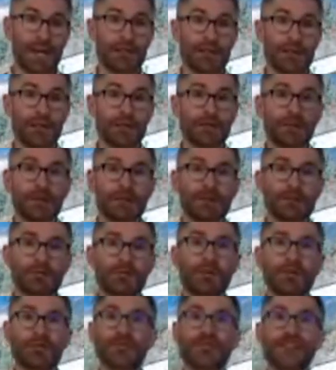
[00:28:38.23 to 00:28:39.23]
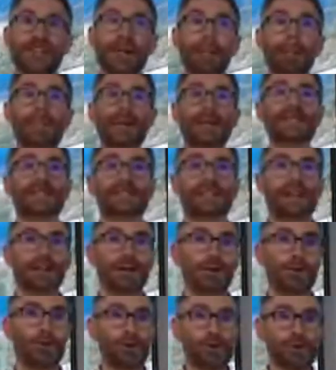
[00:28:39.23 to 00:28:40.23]
They're not going to
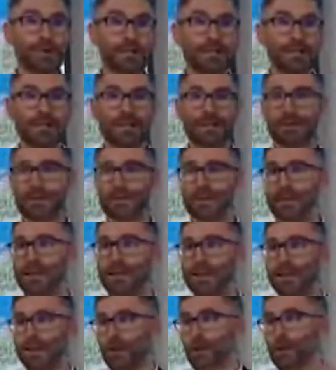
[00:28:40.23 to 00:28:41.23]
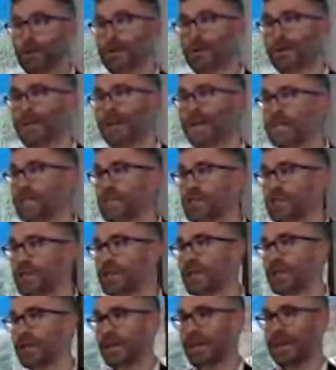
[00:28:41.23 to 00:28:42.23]
fundamentally alter the
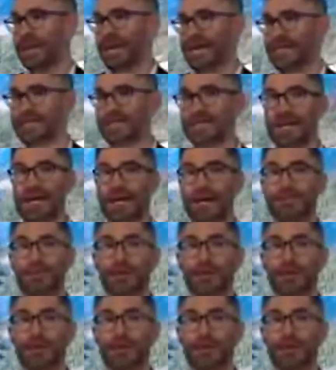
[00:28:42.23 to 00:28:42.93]
communication landscape.